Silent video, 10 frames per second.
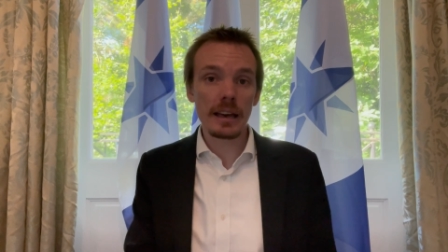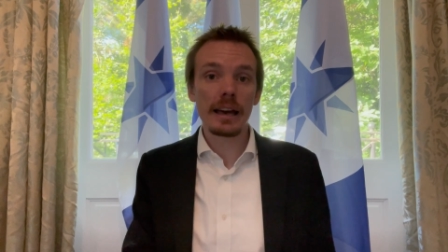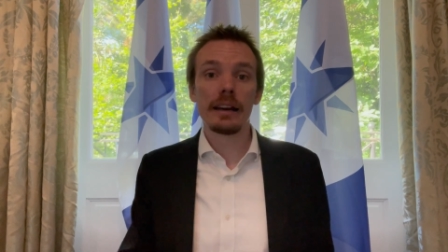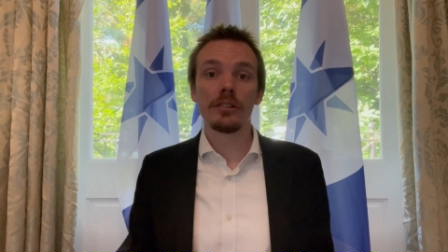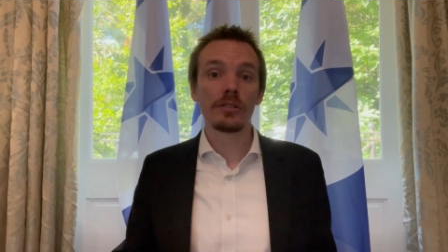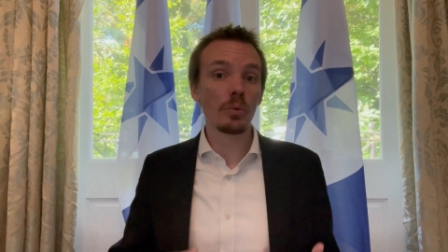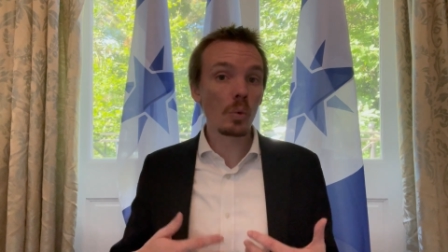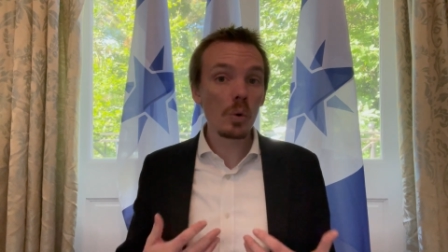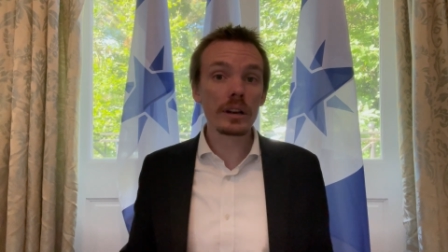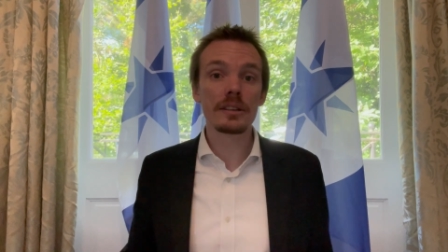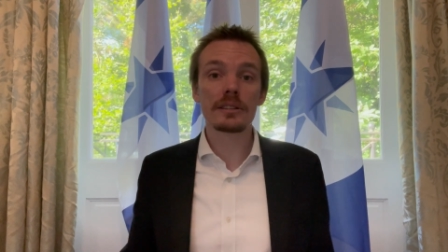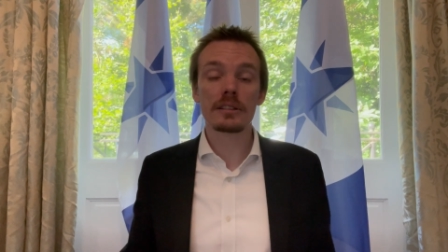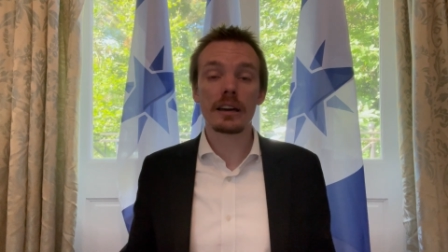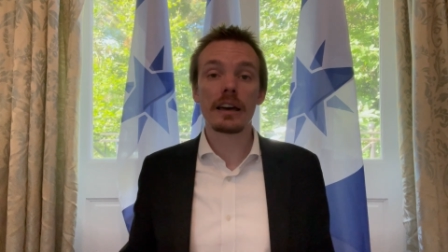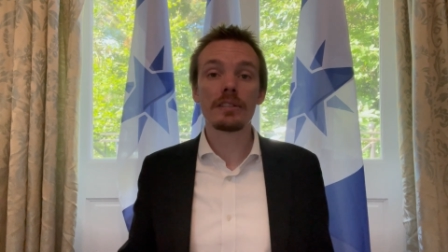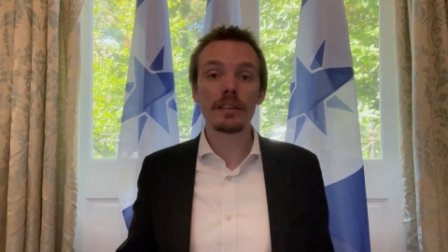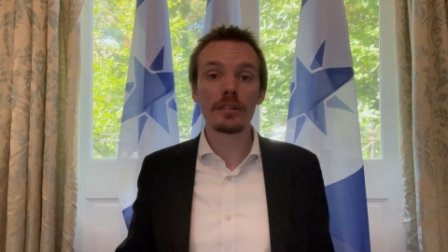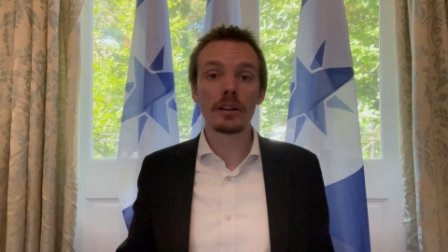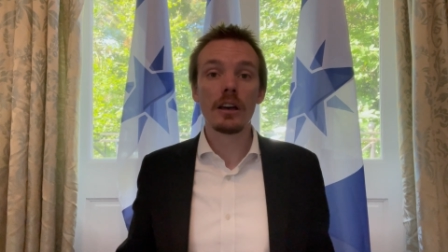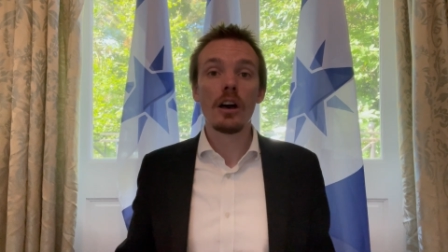And the warnings that I have
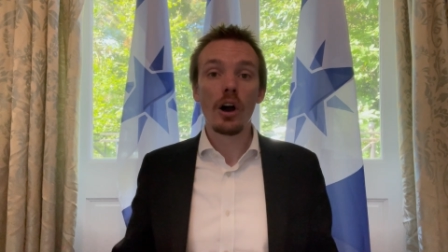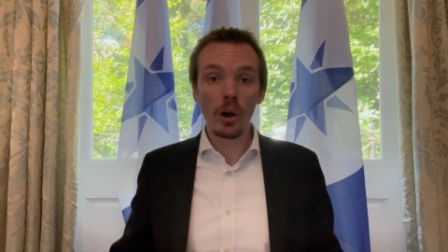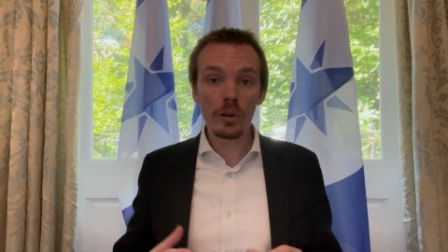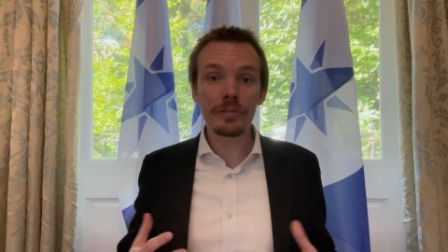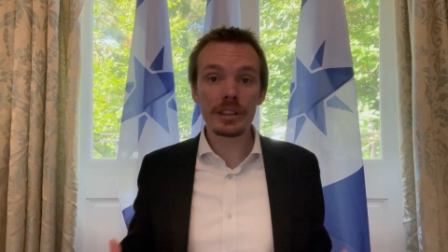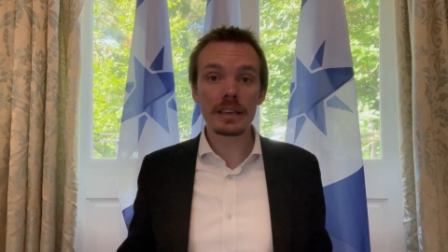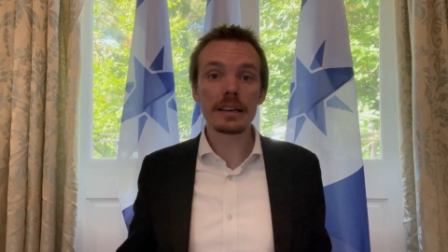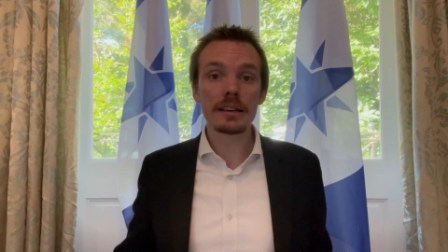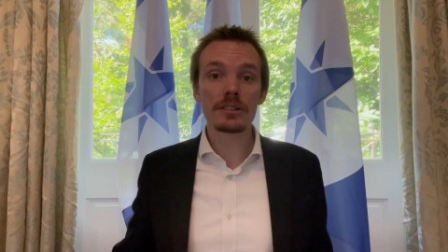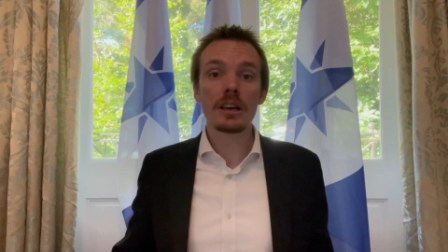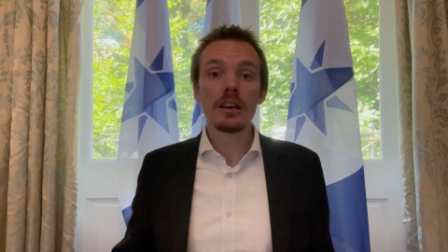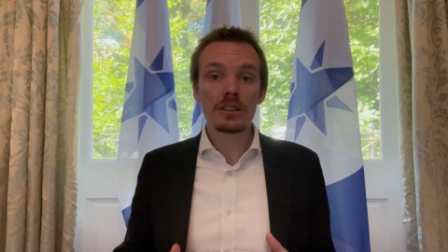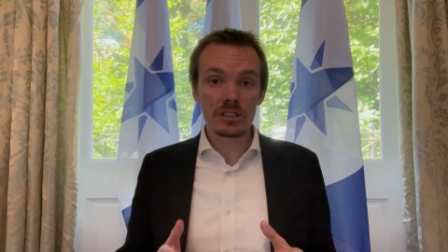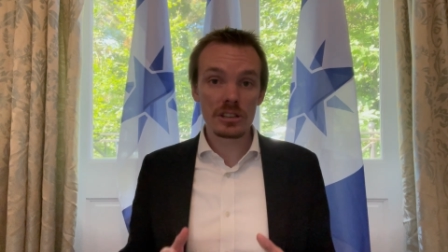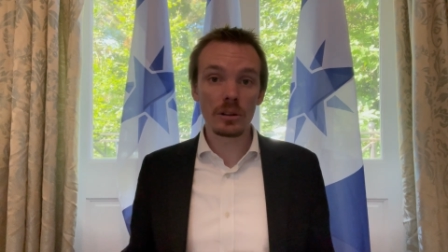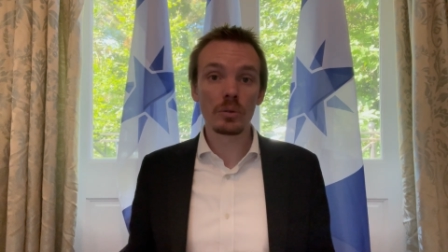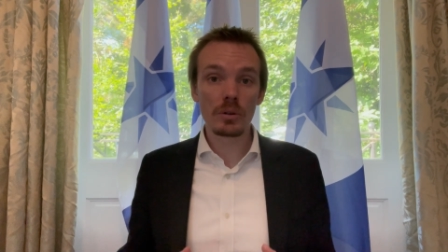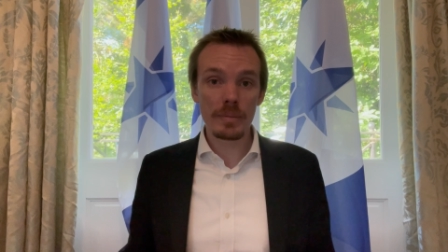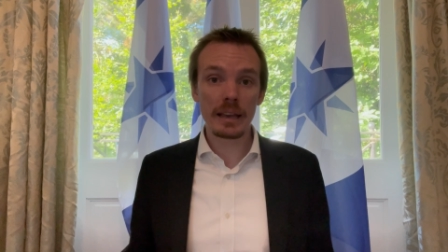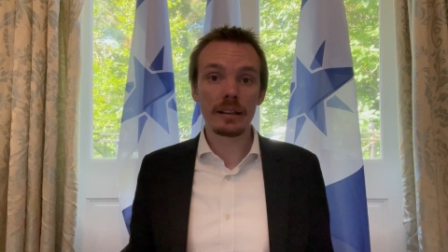given over the years still
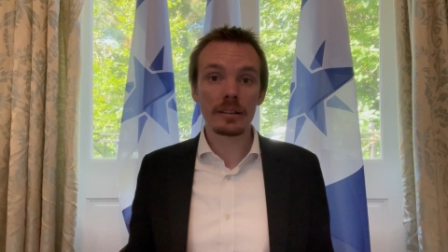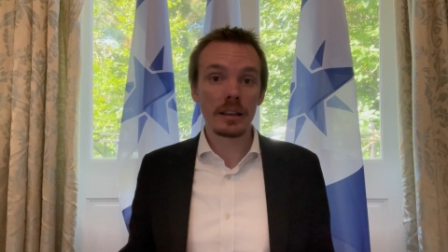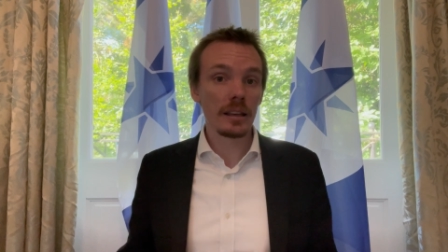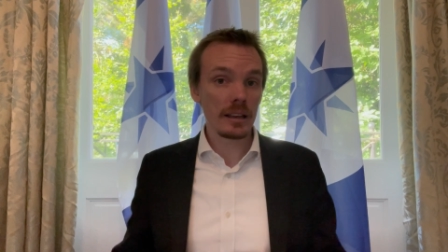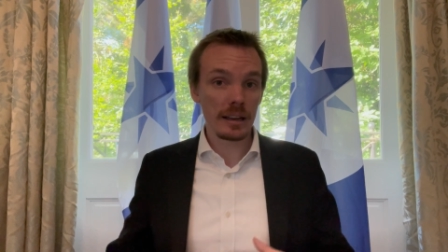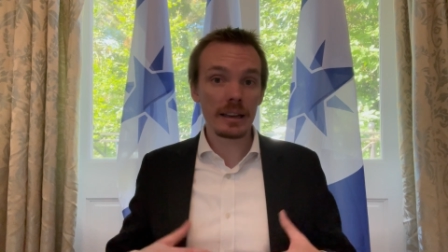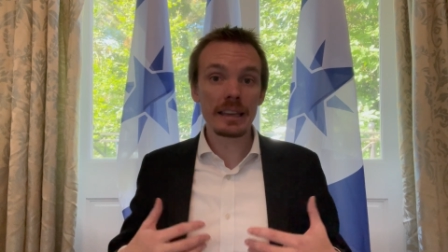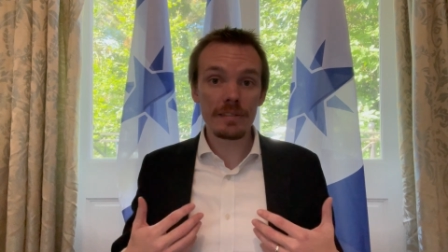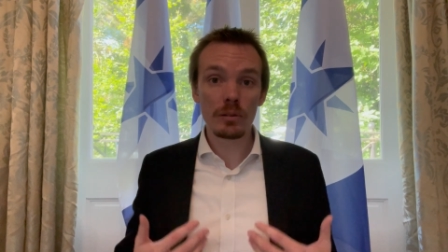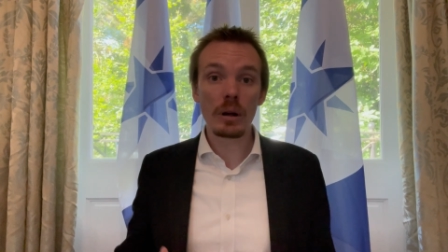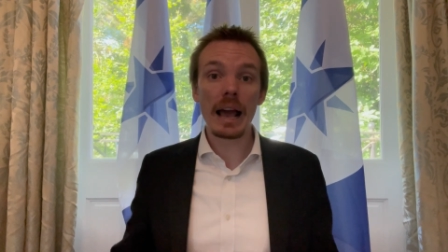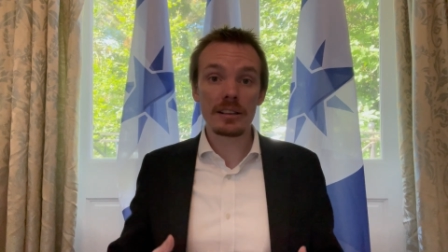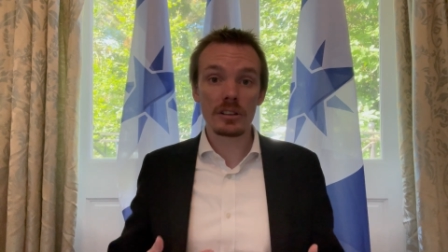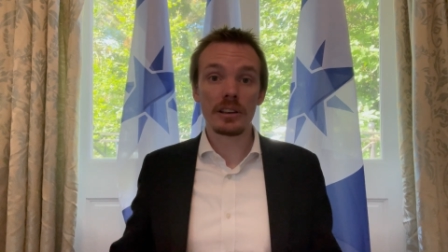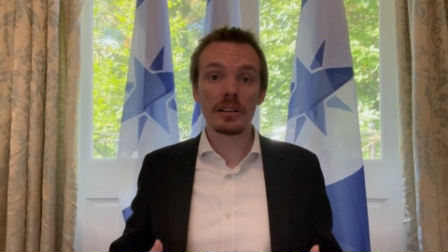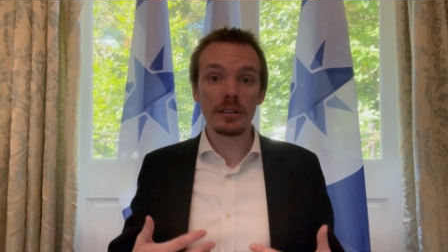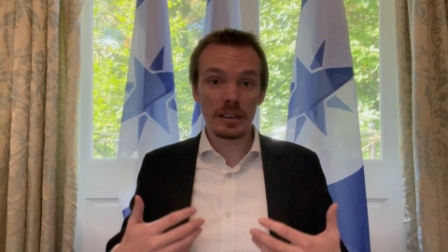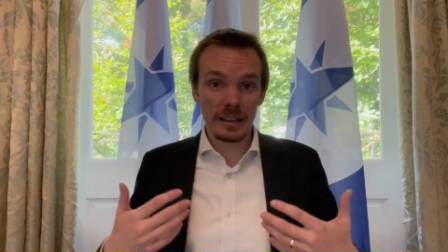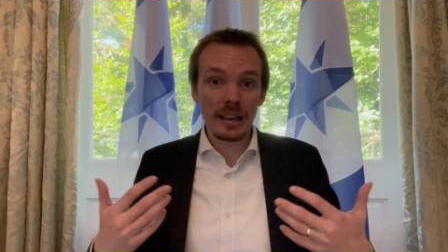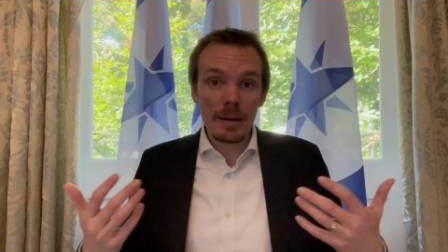remain, even as I
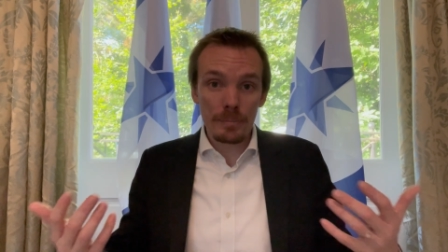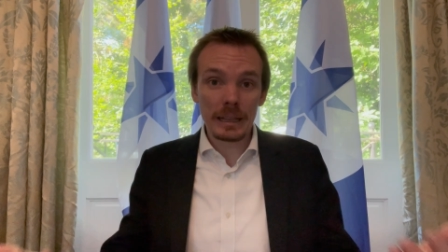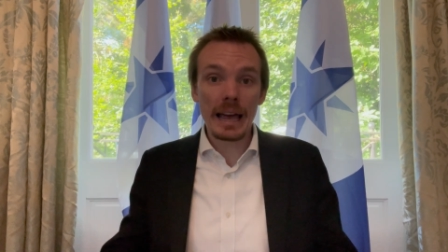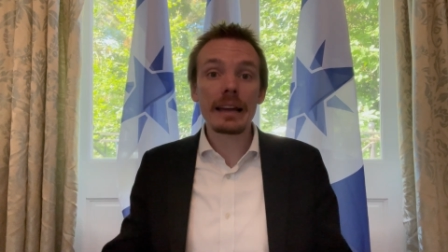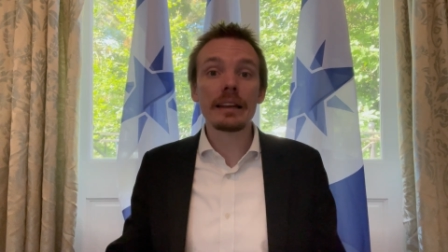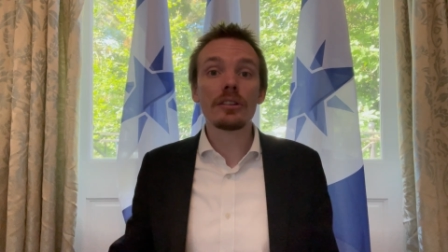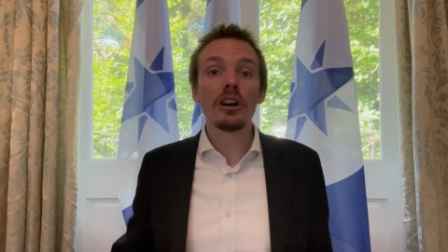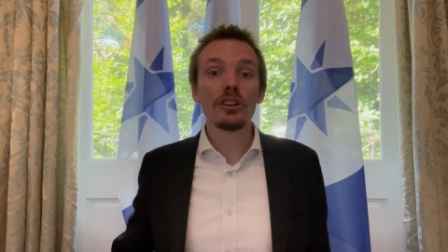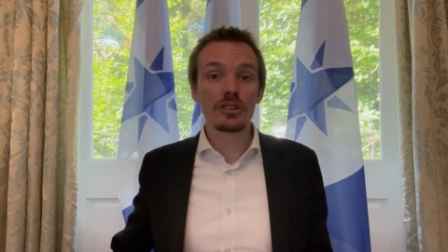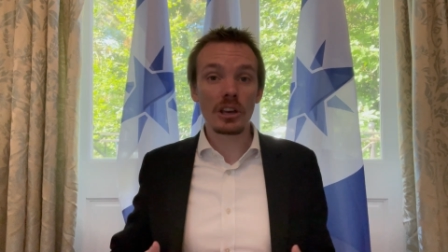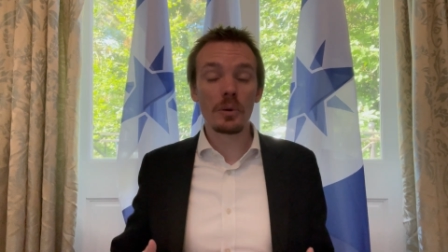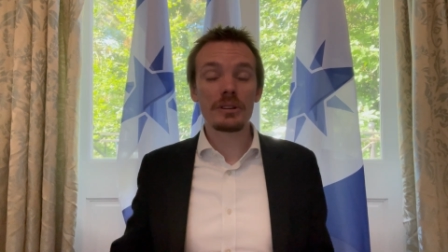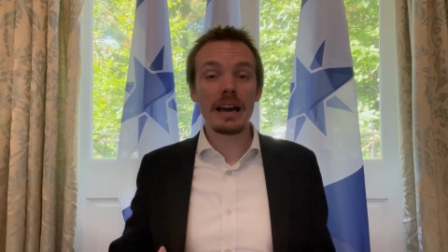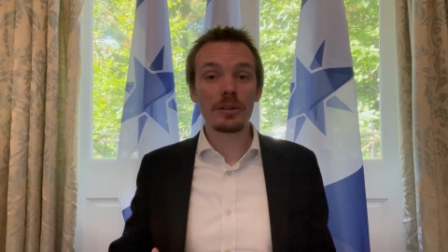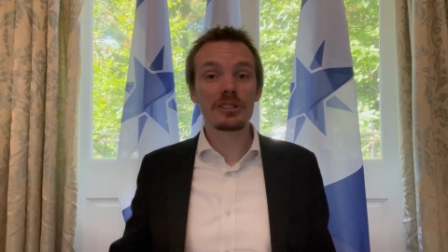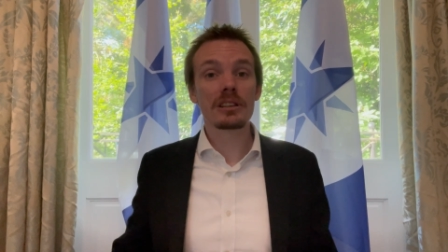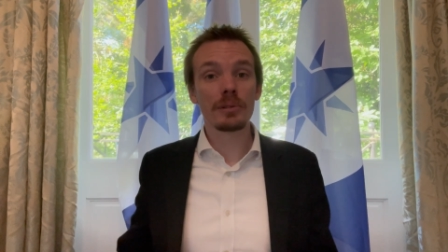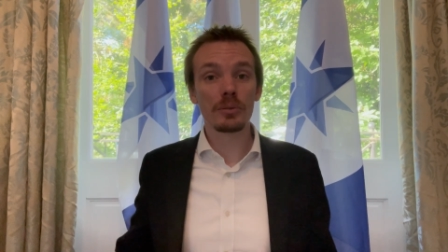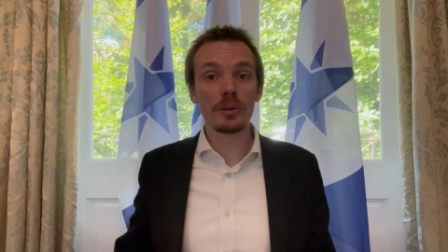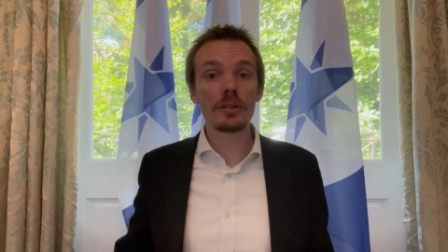am planning to go down a similar
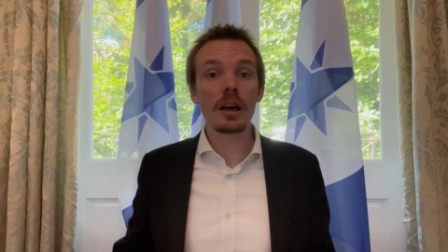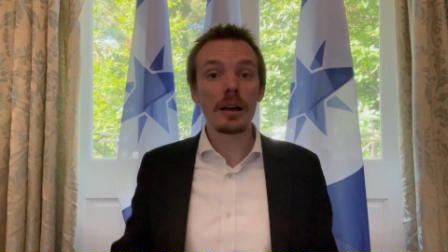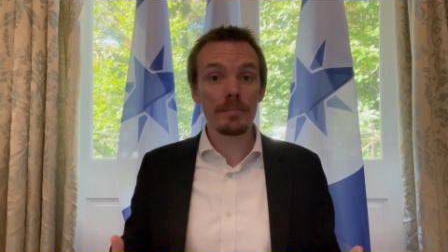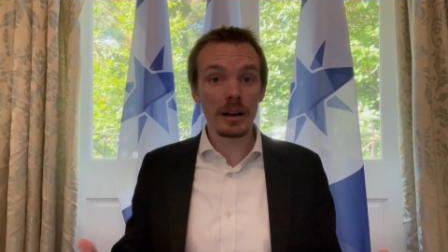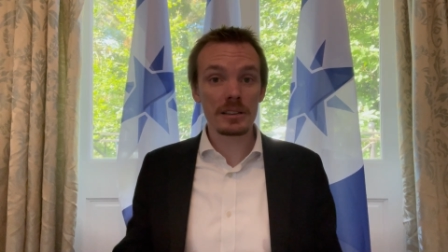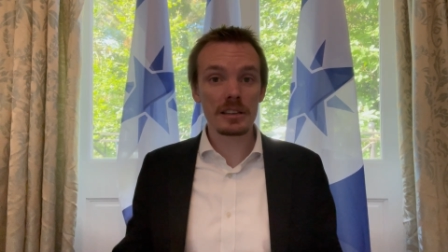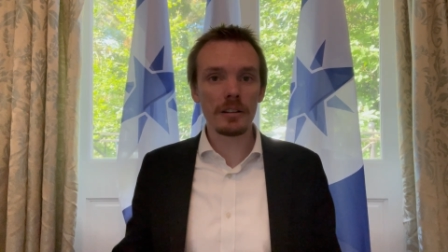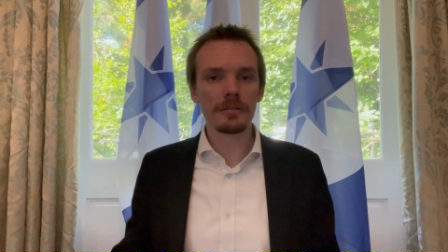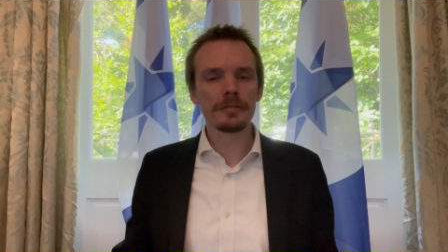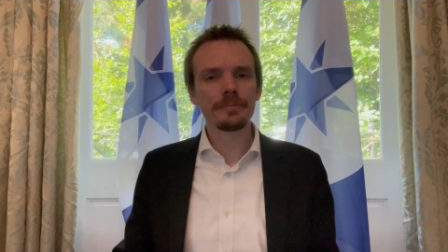route myself.